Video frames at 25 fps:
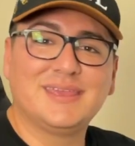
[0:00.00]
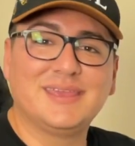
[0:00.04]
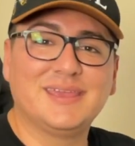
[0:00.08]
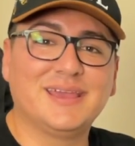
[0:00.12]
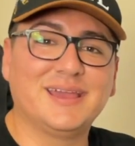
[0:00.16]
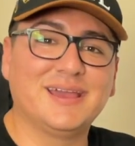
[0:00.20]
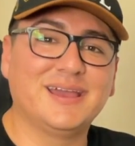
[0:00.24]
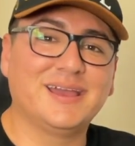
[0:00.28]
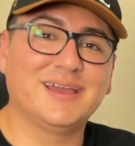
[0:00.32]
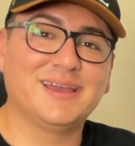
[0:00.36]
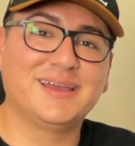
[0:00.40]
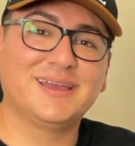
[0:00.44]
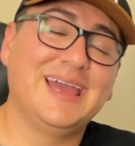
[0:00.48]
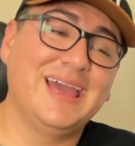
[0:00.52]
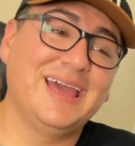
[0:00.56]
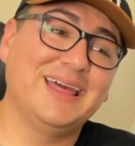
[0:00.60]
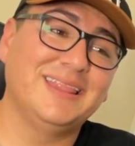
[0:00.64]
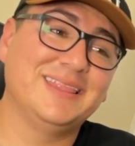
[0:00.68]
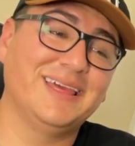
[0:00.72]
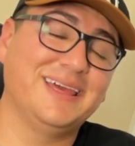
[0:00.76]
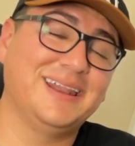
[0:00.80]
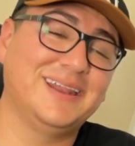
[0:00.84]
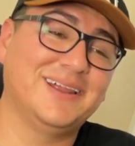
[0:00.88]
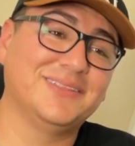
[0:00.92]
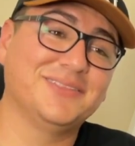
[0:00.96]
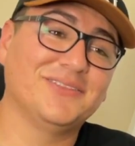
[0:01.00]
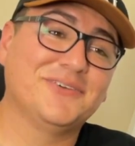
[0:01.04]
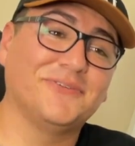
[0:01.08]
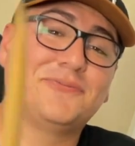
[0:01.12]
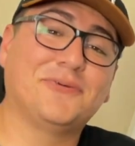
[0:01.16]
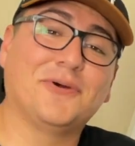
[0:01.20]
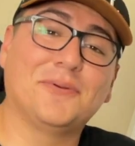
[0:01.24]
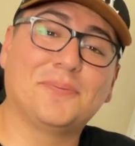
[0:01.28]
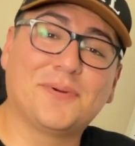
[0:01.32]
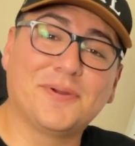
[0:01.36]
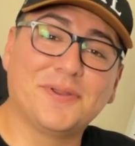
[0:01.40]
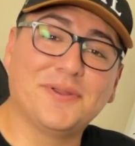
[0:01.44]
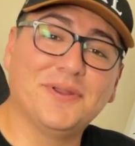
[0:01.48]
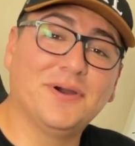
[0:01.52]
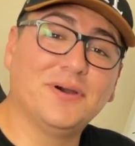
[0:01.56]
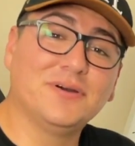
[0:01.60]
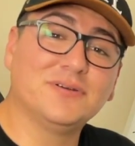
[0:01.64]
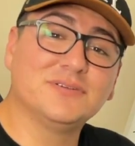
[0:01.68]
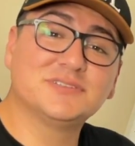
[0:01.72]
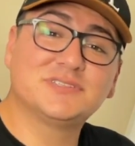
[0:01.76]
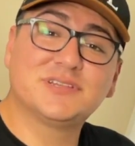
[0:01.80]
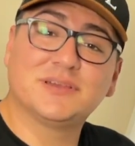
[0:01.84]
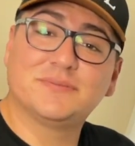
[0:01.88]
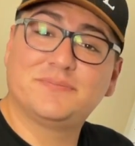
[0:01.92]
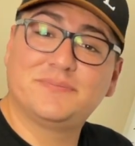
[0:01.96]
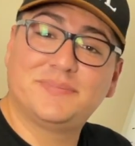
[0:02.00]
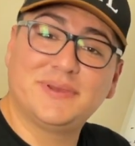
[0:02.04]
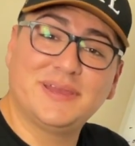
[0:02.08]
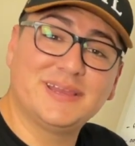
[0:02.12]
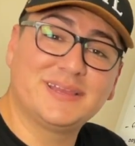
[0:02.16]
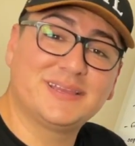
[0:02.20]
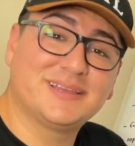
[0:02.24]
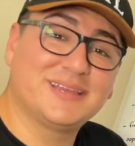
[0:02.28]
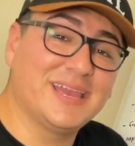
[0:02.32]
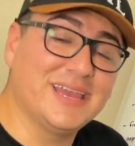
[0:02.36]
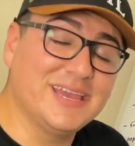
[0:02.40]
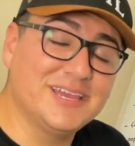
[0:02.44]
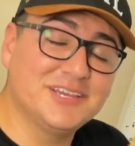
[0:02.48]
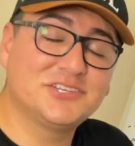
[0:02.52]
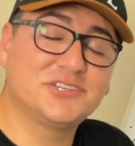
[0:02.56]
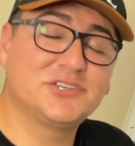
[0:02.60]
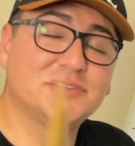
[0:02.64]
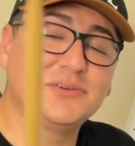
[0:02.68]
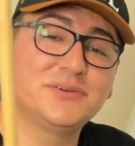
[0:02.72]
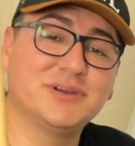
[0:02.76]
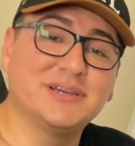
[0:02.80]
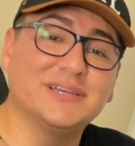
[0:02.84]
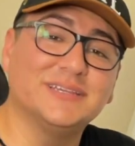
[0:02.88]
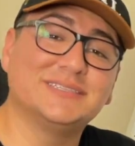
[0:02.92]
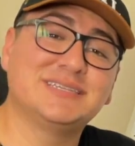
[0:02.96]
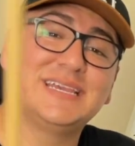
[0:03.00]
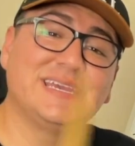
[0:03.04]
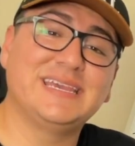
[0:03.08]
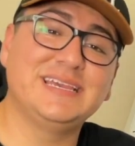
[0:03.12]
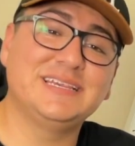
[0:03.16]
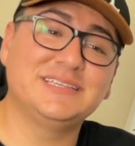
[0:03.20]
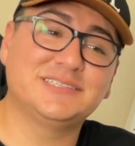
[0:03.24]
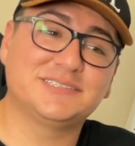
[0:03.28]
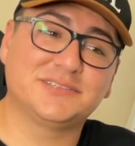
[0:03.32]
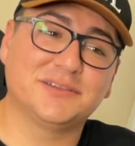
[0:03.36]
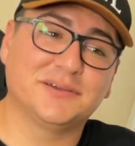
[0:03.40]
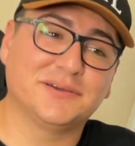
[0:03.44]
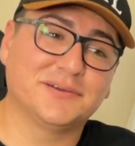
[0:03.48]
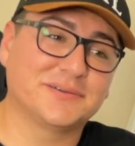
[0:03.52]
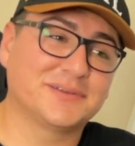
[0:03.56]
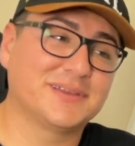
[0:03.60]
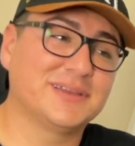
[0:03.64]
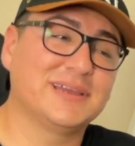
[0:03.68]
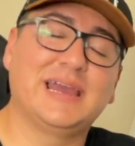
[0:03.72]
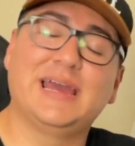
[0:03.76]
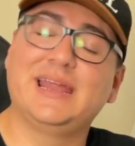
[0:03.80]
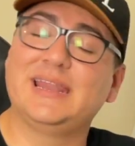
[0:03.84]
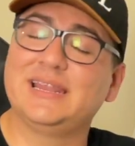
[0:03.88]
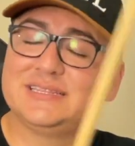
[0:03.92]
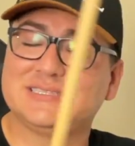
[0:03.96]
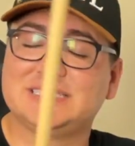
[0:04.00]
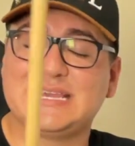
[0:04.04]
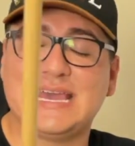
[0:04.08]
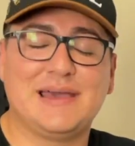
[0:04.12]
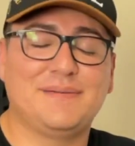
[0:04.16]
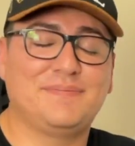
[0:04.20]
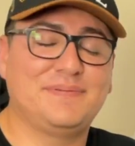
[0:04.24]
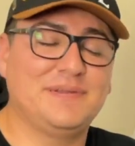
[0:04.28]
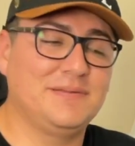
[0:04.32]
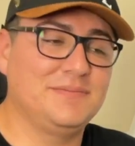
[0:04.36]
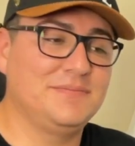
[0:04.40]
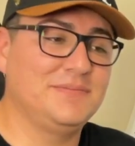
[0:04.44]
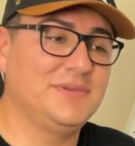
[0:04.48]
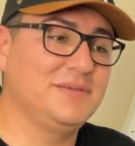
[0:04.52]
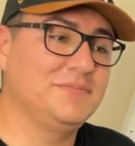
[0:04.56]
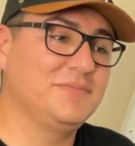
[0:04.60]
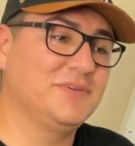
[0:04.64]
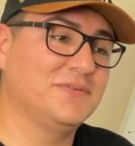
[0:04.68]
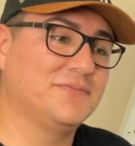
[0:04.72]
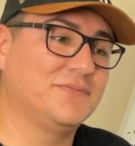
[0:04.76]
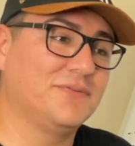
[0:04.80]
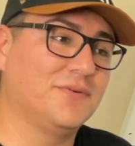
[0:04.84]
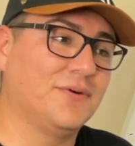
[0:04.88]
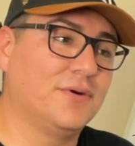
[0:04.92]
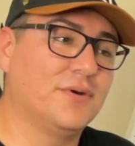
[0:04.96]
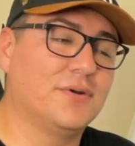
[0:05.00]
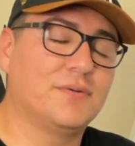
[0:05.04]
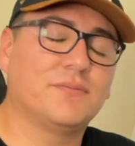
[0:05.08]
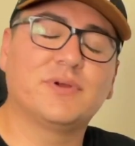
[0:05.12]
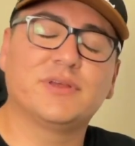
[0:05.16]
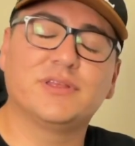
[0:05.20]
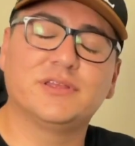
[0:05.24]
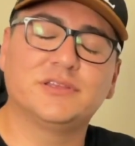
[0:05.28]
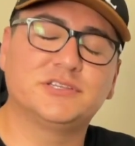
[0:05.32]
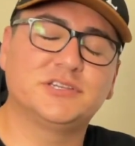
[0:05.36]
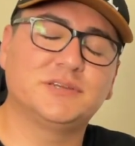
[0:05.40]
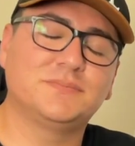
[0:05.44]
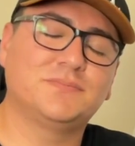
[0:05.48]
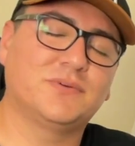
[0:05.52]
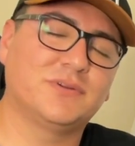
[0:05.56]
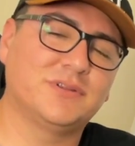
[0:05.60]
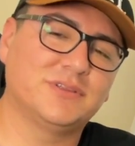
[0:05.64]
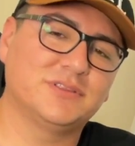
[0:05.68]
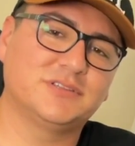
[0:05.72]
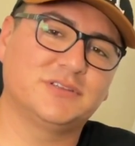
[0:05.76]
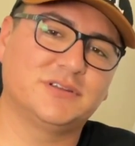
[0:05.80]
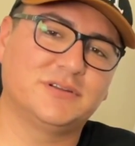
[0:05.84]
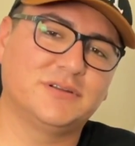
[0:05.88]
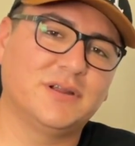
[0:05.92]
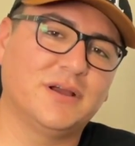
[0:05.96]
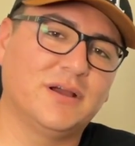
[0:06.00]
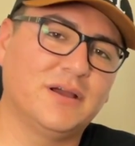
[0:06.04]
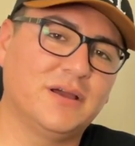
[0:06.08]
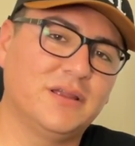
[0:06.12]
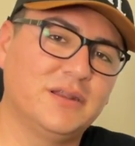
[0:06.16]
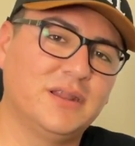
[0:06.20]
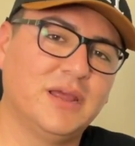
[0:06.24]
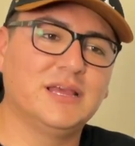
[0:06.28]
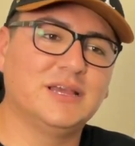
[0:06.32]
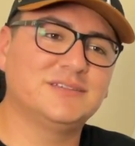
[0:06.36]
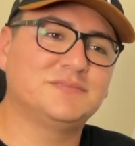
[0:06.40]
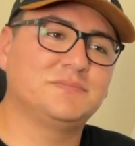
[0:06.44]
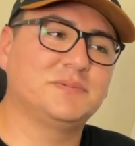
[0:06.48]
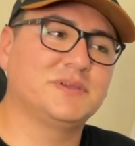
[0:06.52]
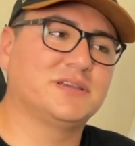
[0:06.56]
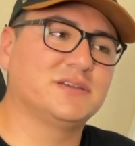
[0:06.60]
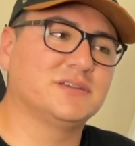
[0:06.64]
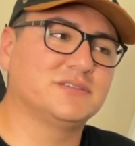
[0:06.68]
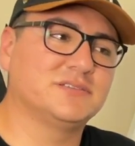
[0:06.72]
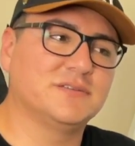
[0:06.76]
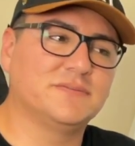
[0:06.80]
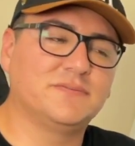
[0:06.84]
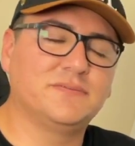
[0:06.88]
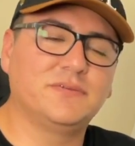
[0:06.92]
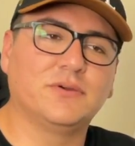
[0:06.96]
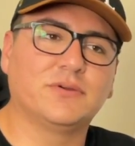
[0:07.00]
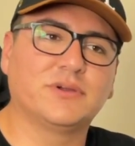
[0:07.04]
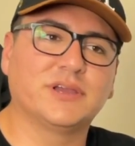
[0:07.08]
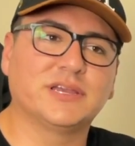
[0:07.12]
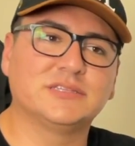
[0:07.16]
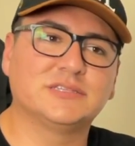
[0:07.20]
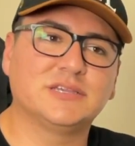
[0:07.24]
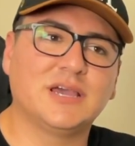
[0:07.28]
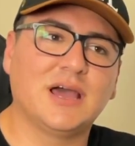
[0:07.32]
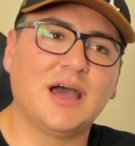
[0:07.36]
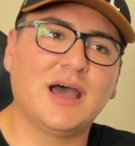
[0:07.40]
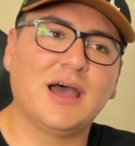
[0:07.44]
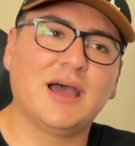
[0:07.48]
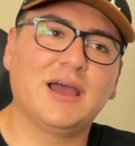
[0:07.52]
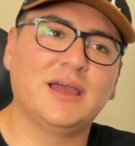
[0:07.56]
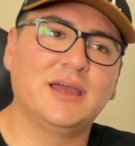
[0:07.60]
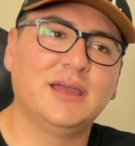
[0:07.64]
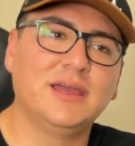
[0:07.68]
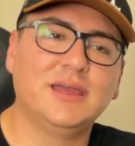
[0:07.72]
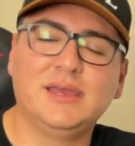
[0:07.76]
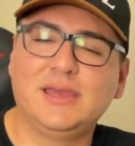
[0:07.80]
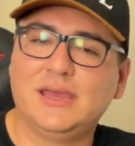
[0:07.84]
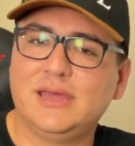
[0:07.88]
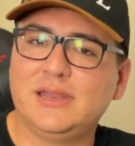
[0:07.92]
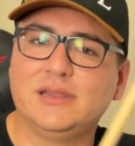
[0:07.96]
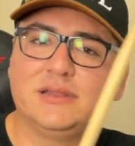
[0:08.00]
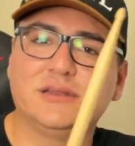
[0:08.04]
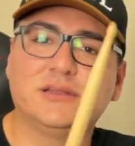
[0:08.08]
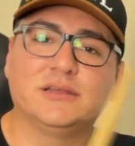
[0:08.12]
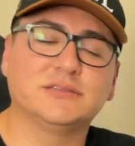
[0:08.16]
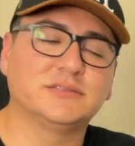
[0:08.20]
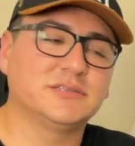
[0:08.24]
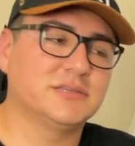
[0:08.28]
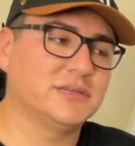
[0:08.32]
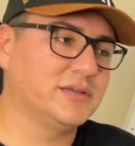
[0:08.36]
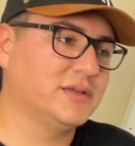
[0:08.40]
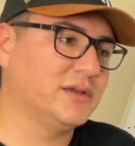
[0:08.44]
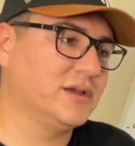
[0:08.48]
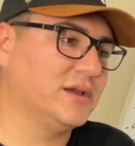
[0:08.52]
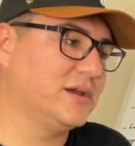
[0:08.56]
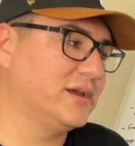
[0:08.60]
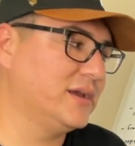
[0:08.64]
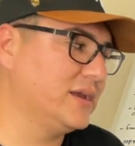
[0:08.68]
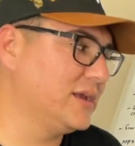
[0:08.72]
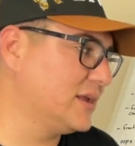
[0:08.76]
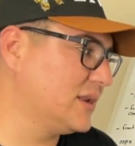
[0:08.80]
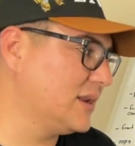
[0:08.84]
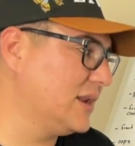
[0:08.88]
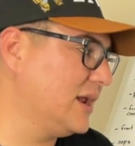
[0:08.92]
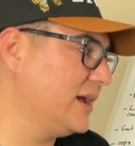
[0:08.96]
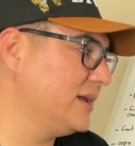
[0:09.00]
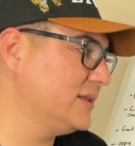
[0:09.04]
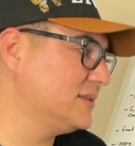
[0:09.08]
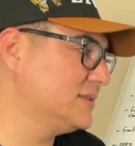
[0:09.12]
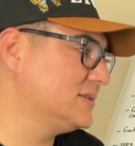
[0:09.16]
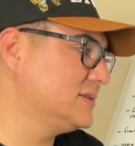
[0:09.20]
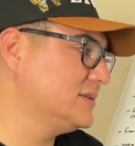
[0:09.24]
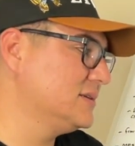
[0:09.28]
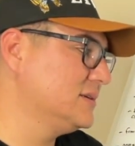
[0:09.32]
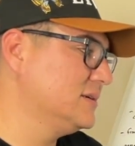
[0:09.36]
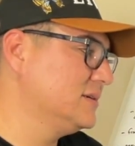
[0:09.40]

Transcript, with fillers: Yeah. And then on the four point ohs, a big issue is heat soak. And it's happened to me before where the Jeep wouldn't turn on. That's because the fuel gets hot and it doesn't uh, ignite.